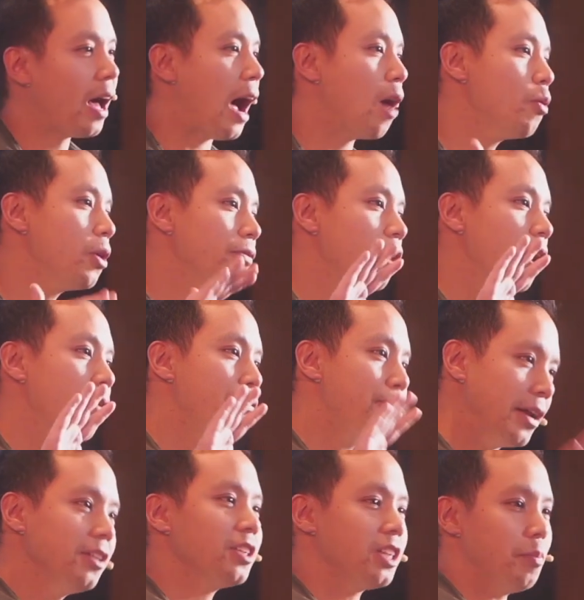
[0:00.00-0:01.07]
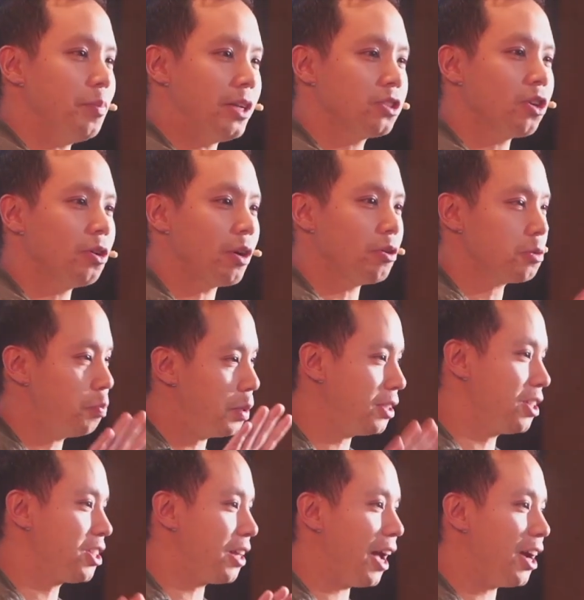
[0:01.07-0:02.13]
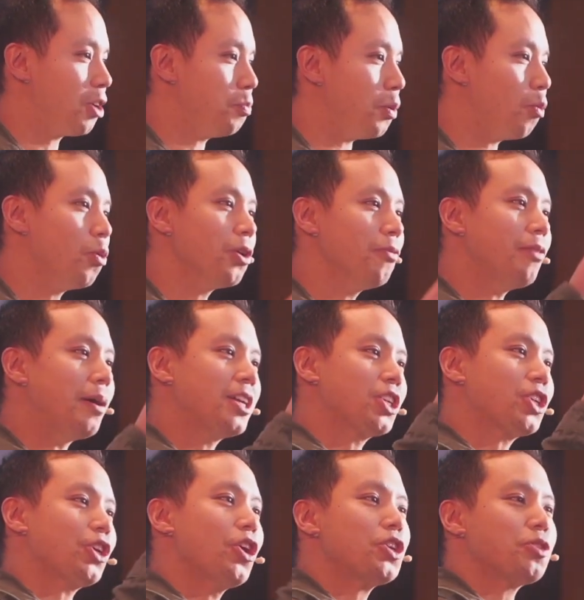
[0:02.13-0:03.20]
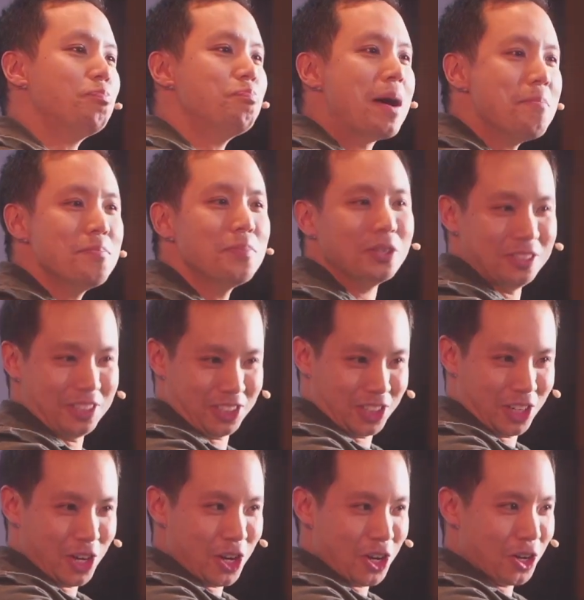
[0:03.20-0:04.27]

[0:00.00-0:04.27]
I would have got offended at being told I was businesslike, but one of my church members